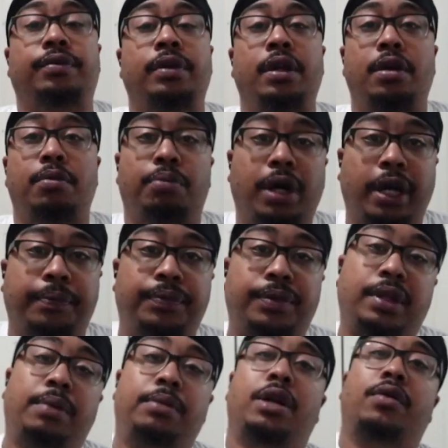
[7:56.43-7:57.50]
But let me
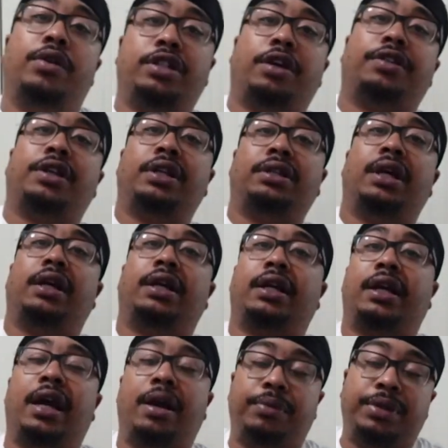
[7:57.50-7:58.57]
know what y'all think down in the
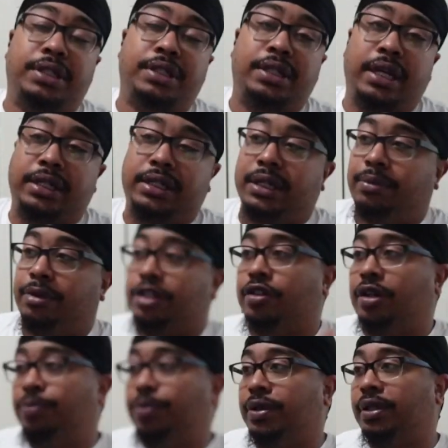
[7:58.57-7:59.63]
comments section. Am I tripping?